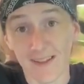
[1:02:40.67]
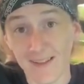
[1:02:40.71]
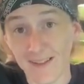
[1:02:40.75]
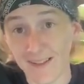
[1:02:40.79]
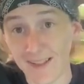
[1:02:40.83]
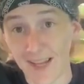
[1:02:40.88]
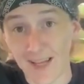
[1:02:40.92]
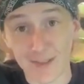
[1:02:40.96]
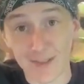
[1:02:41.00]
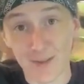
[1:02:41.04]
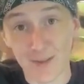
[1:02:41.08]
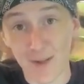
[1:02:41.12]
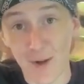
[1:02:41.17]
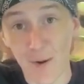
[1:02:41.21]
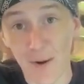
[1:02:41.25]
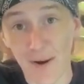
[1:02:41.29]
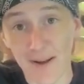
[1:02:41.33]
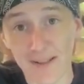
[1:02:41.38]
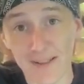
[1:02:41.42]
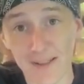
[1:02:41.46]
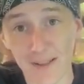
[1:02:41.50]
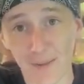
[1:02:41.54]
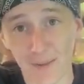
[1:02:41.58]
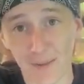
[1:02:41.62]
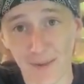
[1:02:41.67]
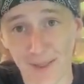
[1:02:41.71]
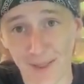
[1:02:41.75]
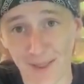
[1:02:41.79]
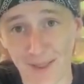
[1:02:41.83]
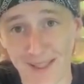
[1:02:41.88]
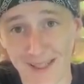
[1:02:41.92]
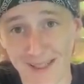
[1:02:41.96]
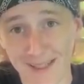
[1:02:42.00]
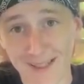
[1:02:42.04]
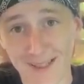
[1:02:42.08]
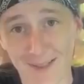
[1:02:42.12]
has no idea what they're
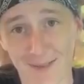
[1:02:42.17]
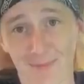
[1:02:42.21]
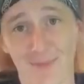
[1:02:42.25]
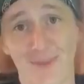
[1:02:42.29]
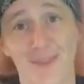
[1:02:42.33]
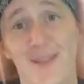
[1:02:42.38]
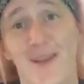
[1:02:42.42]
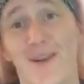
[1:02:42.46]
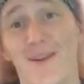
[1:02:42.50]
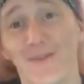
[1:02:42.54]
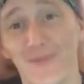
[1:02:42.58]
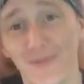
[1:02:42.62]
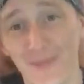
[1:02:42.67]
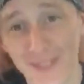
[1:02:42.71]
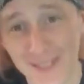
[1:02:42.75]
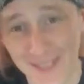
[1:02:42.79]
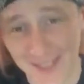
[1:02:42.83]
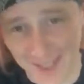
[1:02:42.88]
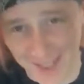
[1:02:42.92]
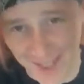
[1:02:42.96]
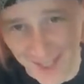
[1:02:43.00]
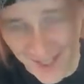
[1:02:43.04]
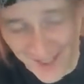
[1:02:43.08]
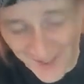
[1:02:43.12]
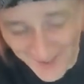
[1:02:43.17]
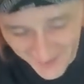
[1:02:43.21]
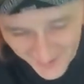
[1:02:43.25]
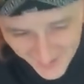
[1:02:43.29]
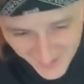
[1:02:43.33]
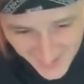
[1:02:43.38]
getting themselves into.